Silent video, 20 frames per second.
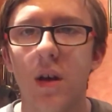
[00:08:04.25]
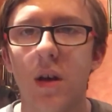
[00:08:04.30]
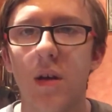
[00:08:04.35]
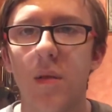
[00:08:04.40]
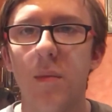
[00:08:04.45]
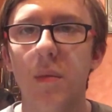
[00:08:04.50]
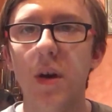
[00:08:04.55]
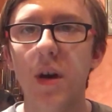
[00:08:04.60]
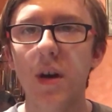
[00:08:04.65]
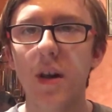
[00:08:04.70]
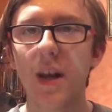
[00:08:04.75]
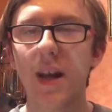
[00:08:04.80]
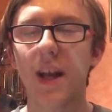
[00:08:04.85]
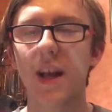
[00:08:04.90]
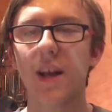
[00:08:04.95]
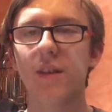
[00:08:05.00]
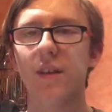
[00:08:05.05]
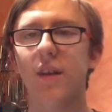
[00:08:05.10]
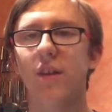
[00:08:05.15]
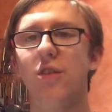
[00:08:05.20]
But I
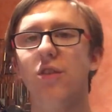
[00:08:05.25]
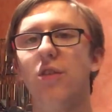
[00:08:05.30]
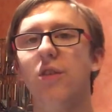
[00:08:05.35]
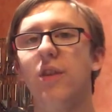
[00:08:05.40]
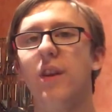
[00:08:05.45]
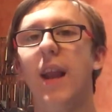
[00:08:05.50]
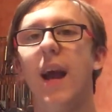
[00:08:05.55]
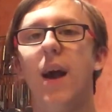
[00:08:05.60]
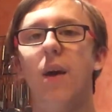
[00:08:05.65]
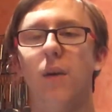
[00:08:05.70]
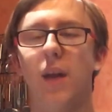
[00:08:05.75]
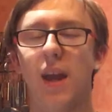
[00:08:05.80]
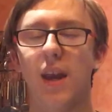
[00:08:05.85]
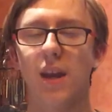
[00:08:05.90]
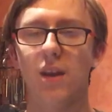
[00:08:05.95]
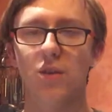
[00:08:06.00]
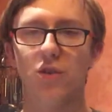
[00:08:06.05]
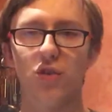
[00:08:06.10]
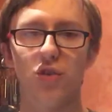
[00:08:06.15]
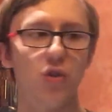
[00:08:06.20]
guess I should now get
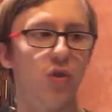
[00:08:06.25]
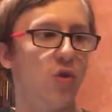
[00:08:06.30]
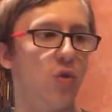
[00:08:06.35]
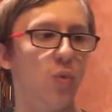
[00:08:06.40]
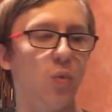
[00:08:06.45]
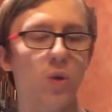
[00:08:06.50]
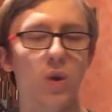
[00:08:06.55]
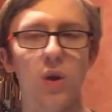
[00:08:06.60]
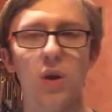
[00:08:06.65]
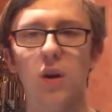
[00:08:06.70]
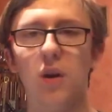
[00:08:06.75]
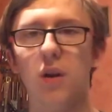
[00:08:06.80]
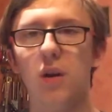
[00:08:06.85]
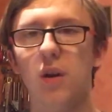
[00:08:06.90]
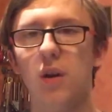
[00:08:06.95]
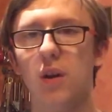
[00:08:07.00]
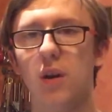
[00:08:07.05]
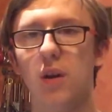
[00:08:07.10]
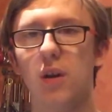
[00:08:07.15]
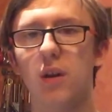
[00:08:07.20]
into
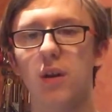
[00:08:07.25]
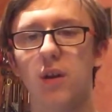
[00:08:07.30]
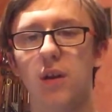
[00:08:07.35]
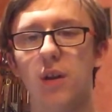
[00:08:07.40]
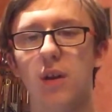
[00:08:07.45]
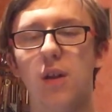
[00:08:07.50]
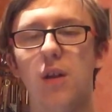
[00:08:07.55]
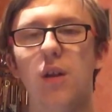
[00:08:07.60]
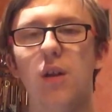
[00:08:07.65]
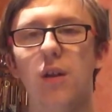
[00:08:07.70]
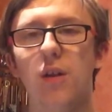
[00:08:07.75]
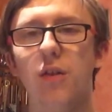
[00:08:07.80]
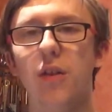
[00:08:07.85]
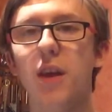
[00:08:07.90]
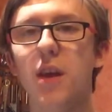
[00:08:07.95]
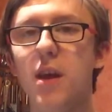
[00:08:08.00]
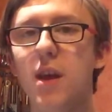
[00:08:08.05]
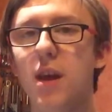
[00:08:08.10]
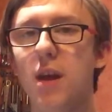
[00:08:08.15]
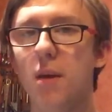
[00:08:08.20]

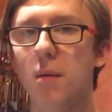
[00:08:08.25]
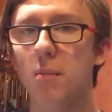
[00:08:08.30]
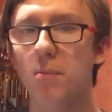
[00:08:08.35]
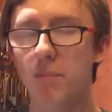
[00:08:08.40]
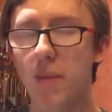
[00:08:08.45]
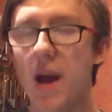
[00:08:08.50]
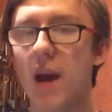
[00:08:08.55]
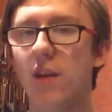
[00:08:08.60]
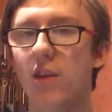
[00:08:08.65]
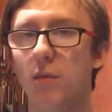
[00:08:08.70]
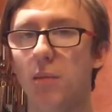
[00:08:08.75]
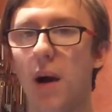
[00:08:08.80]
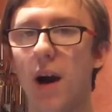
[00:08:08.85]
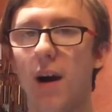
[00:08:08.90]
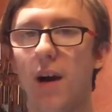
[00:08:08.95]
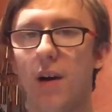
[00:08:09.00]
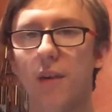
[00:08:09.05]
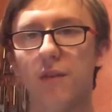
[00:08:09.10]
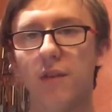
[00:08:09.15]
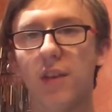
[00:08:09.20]
the best
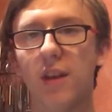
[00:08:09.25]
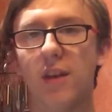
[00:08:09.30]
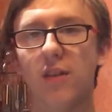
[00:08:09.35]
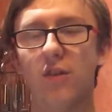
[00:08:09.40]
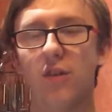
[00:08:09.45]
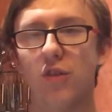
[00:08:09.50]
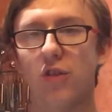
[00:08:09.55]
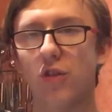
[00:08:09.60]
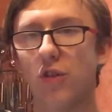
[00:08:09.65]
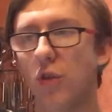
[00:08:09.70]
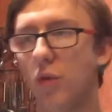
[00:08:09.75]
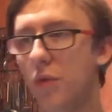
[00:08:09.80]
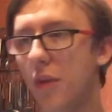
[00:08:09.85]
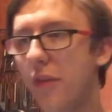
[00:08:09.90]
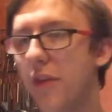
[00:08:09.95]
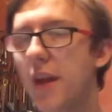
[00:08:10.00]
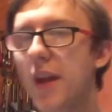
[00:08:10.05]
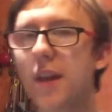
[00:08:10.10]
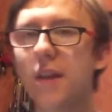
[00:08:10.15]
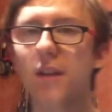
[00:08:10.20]
part of Season 2. The
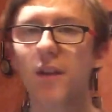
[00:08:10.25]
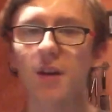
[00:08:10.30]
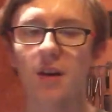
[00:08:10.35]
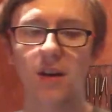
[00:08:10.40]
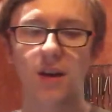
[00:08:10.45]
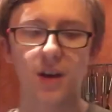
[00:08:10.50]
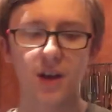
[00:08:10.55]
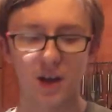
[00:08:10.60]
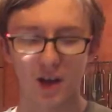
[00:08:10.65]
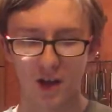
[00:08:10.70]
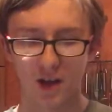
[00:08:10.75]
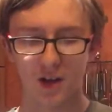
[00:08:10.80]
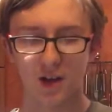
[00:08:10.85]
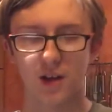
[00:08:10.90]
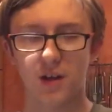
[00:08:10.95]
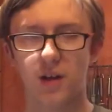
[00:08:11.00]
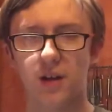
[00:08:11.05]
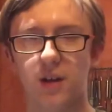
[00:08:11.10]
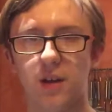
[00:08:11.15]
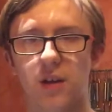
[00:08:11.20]
thing that
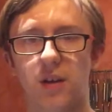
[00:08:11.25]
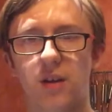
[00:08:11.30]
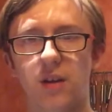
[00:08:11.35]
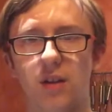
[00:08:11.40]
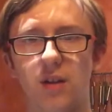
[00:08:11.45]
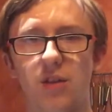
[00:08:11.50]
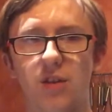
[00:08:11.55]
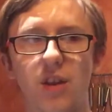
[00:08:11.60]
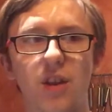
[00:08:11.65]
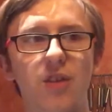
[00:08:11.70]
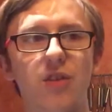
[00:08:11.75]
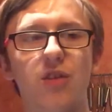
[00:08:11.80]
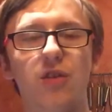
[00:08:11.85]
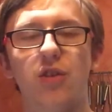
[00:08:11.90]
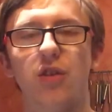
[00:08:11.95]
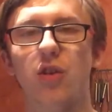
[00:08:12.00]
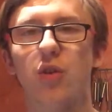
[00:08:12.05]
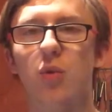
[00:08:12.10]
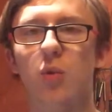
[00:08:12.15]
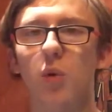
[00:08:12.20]
Season
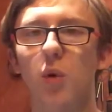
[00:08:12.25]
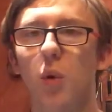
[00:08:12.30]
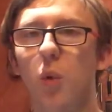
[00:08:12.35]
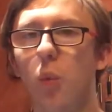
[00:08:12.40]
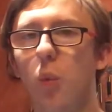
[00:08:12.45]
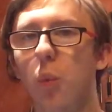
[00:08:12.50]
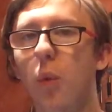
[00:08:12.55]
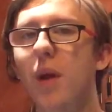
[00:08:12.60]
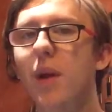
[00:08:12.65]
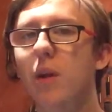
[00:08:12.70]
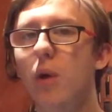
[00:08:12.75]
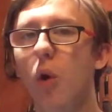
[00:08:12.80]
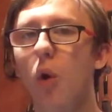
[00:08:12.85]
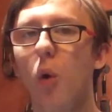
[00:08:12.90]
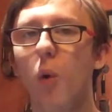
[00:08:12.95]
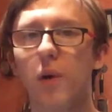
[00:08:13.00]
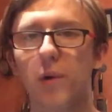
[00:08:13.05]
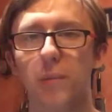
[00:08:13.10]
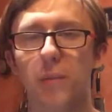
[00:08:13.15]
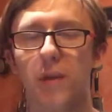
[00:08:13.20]
2 will
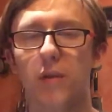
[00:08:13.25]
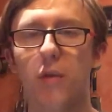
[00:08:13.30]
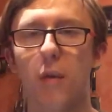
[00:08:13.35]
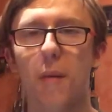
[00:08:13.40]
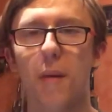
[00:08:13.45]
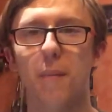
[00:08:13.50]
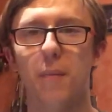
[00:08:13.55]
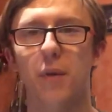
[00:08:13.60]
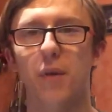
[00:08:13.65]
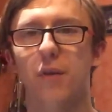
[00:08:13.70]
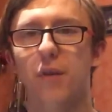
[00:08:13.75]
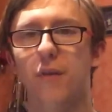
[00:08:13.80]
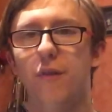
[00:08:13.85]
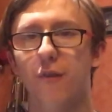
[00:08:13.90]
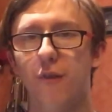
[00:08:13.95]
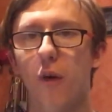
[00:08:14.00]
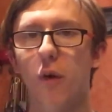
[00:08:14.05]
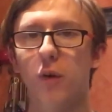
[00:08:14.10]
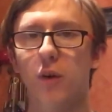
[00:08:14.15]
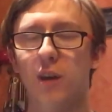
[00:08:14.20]
always be remembered
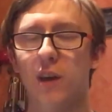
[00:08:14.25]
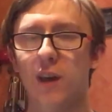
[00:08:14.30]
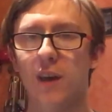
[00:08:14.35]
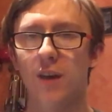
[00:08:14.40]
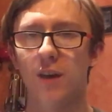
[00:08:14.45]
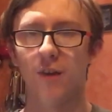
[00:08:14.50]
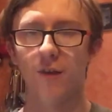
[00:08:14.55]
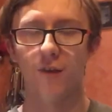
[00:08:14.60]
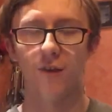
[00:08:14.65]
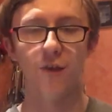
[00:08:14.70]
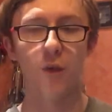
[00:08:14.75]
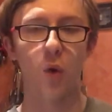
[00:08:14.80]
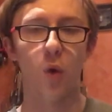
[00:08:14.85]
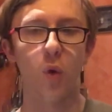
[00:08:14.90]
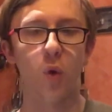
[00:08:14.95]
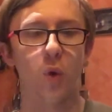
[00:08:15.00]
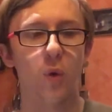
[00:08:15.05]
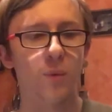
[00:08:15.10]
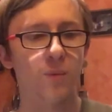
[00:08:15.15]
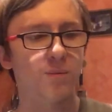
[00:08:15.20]
fondly for.